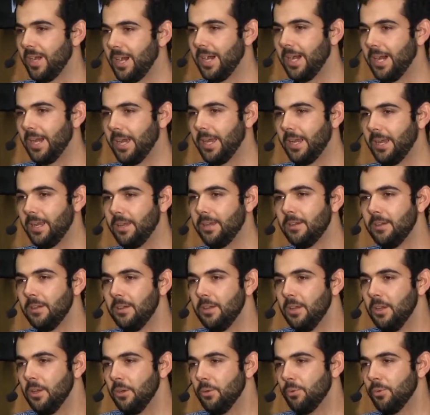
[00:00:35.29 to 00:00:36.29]
I
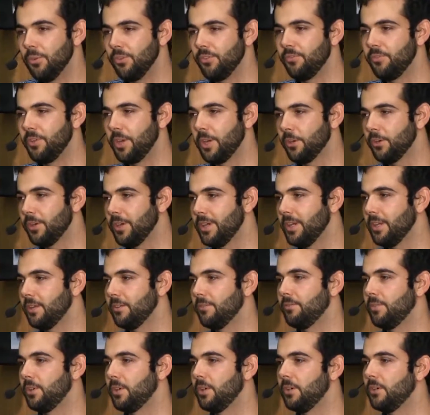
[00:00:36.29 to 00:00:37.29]
was very
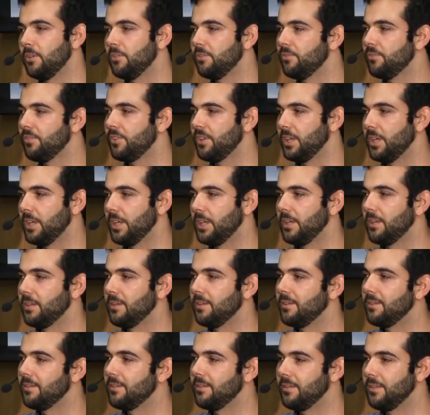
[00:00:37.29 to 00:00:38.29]
involved
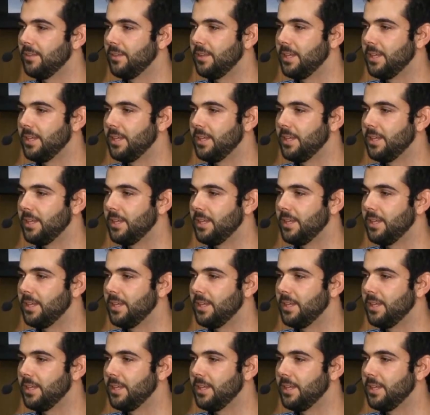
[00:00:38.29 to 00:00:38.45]
in